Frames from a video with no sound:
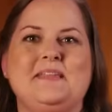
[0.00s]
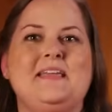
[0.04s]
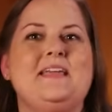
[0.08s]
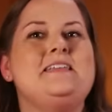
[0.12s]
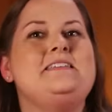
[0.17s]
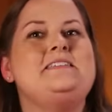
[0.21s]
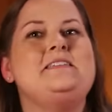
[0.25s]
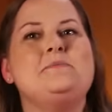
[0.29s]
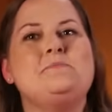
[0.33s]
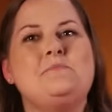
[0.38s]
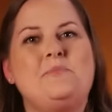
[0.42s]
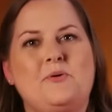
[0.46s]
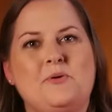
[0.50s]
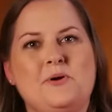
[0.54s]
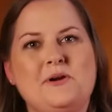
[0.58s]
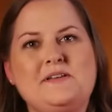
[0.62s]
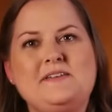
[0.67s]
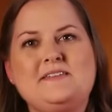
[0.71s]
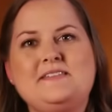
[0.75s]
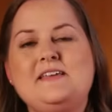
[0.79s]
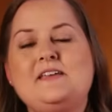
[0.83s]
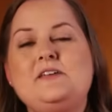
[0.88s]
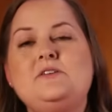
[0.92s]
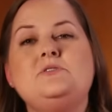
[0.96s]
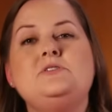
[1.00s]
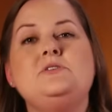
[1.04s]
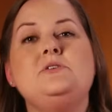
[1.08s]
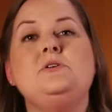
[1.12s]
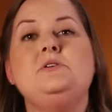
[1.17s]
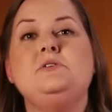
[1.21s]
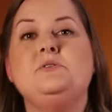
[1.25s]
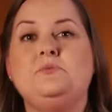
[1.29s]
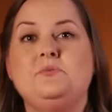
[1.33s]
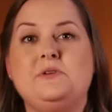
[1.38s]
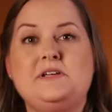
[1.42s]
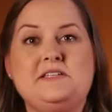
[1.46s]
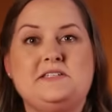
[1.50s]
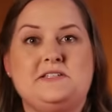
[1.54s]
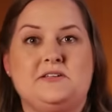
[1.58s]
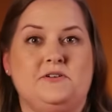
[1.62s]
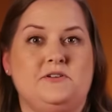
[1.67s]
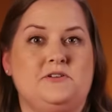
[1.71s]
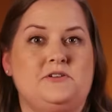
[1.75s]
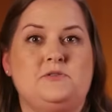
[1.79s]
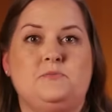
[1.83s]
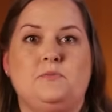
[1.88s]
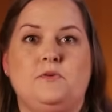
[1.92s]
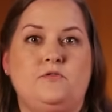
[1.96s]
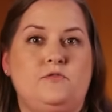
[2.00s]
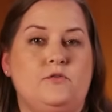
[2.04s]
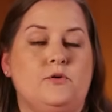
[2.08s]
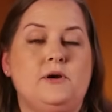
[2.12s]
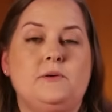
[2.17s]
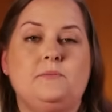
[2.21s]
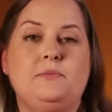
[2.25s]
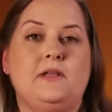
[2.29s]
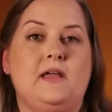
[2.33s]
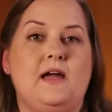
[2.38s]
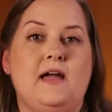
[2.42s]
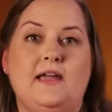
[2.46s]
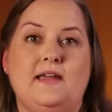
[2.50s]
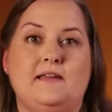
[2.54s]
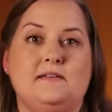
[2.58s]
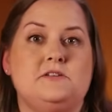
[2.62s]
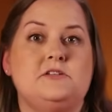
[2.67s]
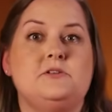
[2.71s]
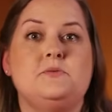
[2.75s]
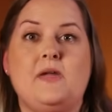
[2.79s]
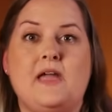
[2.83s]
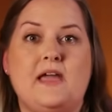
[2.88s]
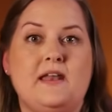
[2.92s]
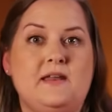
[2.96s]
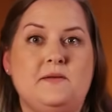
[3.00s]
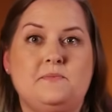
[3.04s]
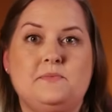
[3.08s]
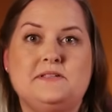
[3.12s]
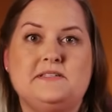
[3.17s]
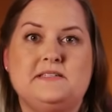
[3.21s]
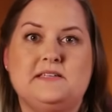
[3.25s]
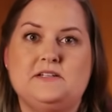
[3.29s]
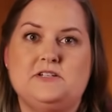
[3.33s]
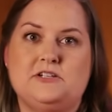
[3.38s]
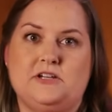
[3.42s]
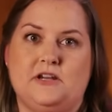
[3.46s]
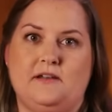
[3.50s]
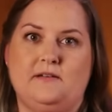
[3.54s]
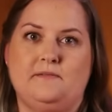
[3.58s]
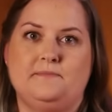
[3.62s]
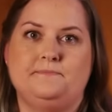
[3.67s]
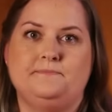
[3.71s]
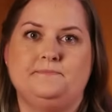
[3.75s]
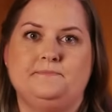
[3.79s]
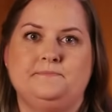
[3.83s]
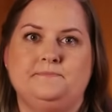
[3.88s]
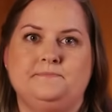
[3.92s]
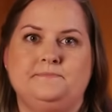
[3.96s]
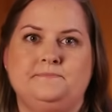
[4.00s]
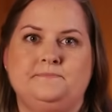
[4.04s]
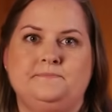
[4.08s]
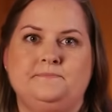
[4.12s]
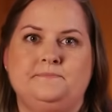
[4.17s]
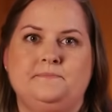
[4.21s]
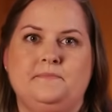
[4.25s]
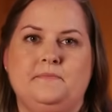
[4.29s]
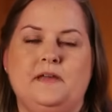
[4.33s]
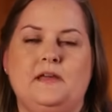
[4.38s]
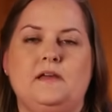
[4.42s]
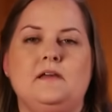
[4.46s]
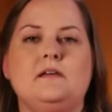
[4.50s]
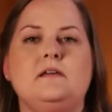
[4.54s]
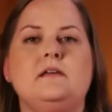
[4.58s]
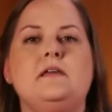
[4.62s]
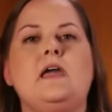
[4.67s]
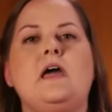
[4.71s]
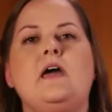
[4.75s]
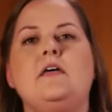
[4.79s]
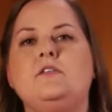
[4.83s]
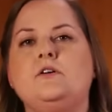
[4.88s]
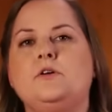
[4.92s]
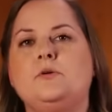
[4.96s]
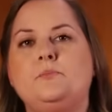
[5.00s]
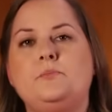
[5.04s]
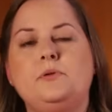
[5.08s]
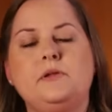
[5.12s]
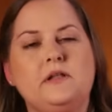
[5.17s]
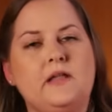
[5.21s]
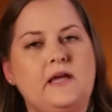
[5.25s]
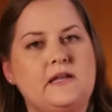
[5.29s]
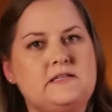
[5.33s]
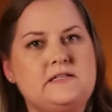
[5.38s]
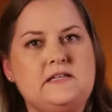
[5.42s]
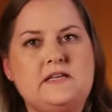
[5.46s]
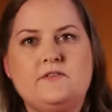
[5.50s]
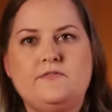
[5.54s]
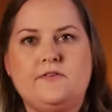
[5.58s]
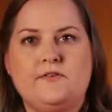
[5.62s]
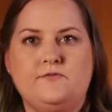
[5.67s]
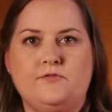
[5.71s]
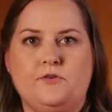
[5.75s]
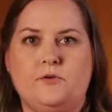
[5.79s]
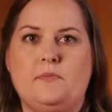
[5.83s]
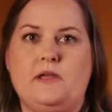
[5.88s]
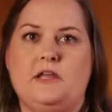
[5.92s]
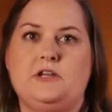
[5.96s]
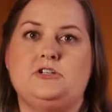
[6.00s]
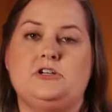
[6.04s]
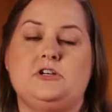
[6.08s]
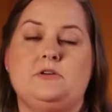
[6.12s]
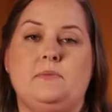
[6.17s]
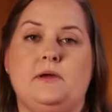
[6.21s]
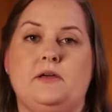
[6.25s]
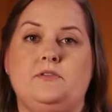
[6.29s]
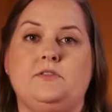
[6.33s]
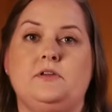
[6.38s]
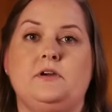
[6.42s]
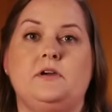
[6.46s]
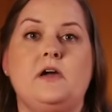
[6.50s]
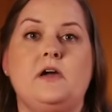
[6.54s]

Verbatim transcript: It's important that you do your research before applying to any position. Gather plenty of information about the